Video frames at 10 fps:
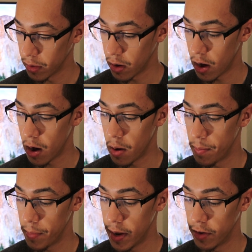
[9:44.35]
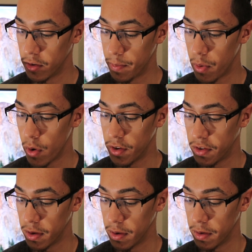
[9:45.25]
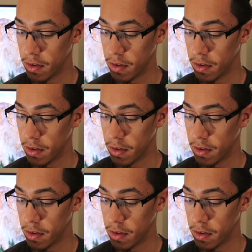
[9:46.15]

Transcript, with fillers: um, and it's important to,